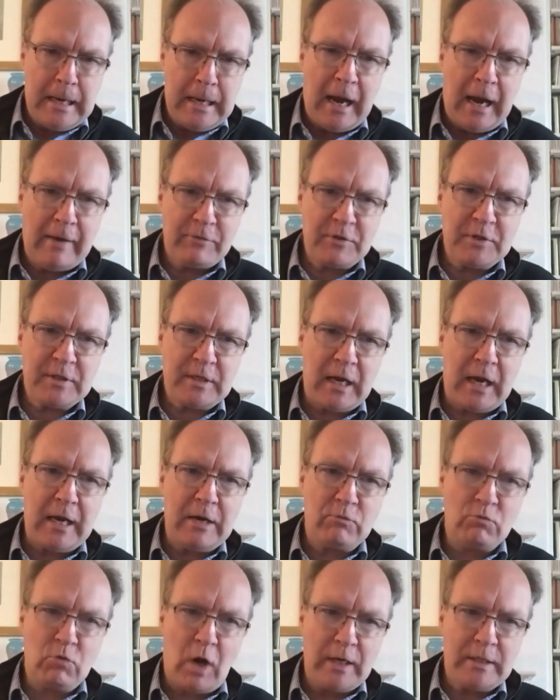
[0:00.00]
I have to
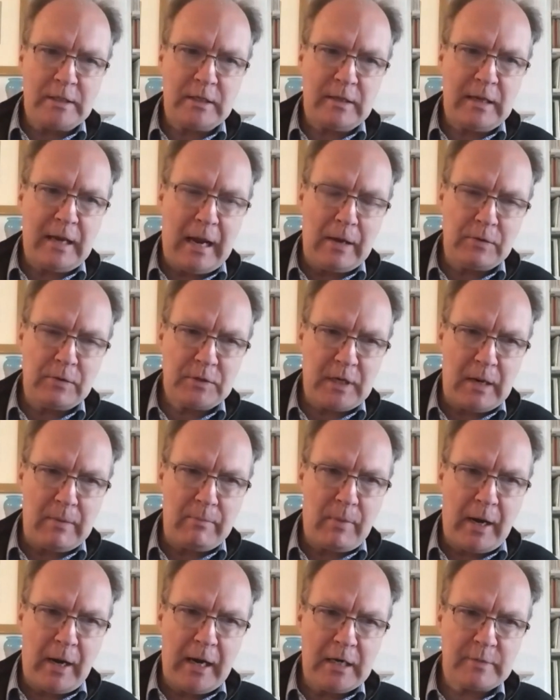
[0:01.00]
say right at the
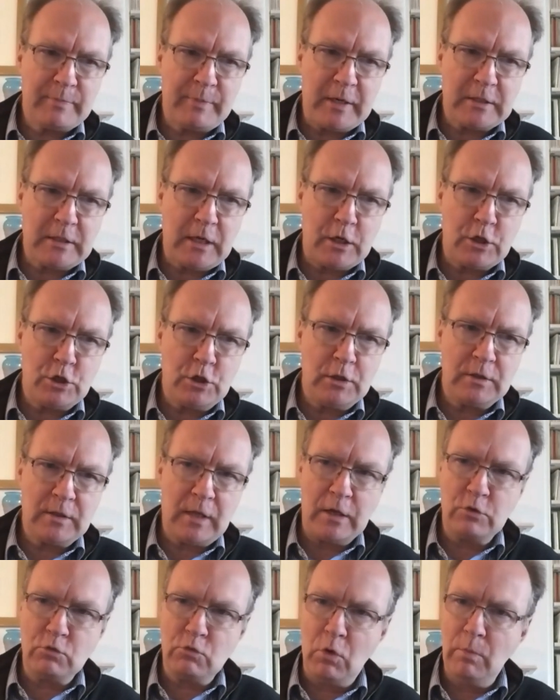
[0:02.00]
outset, my expectation is
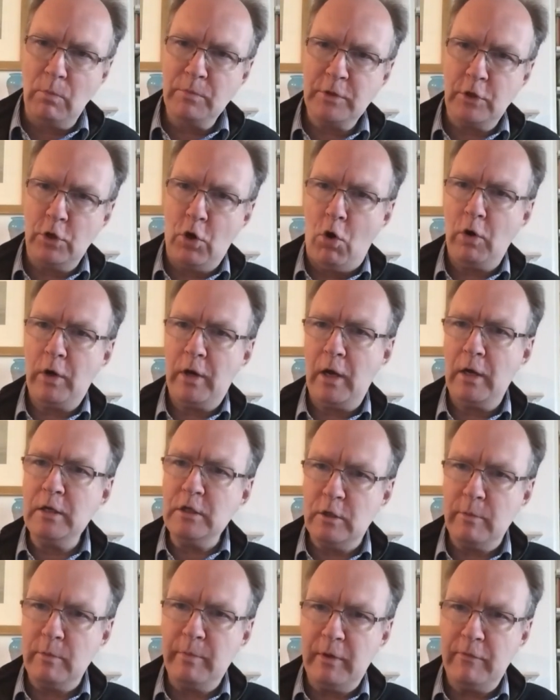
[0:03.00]
those rooms are not going
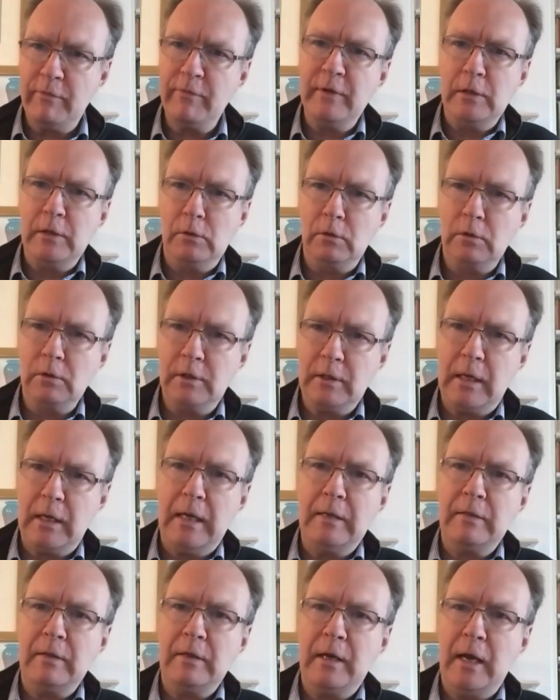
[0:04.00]
to be filled
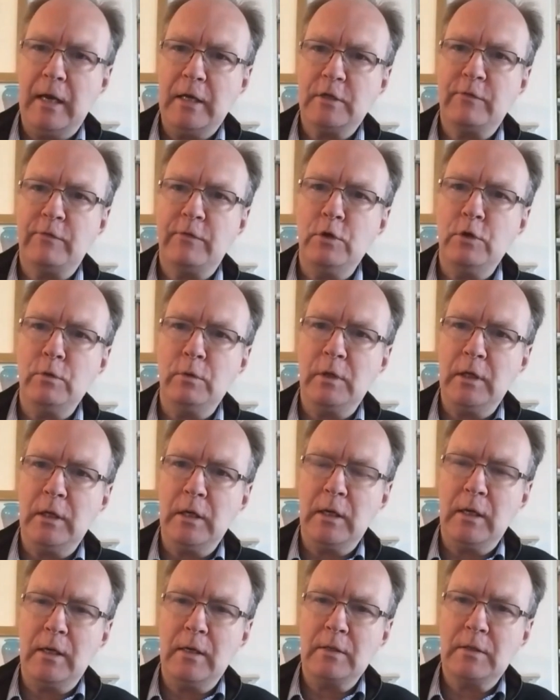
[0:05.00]
in the next few
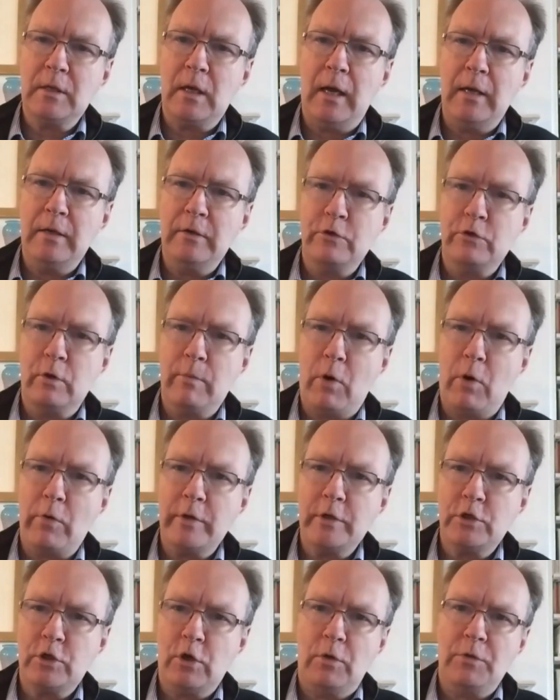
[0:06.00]
years under a
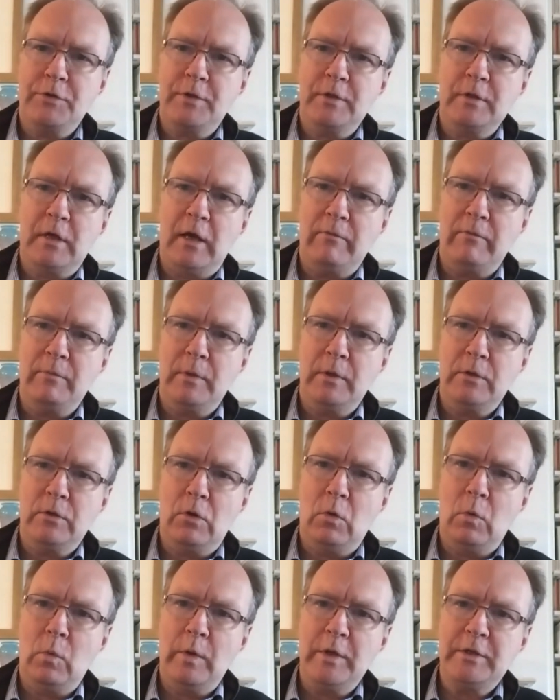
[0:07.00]
Boris Johnson government
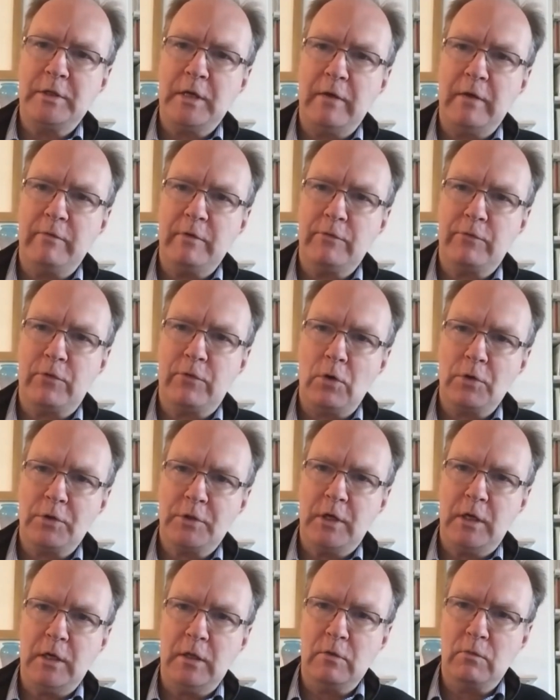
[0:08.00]
or with David
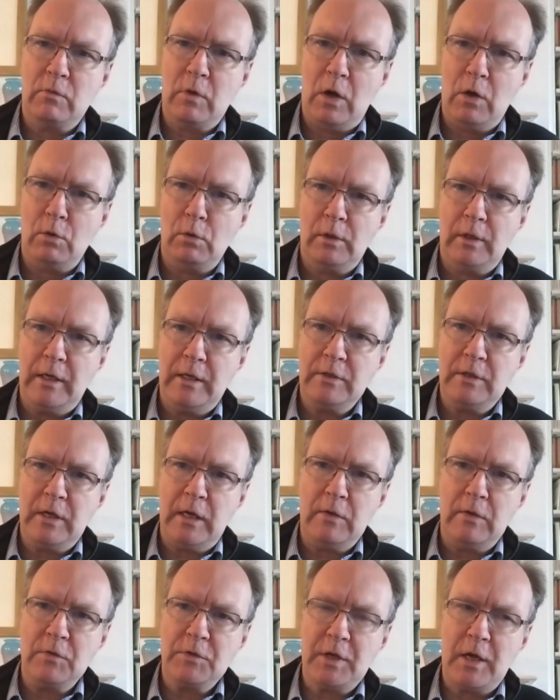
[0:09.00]
Frost in the role he's
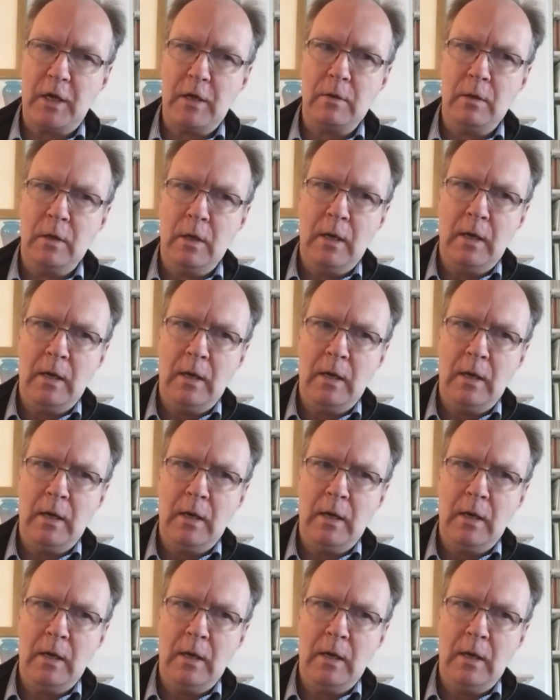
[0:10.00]
in. So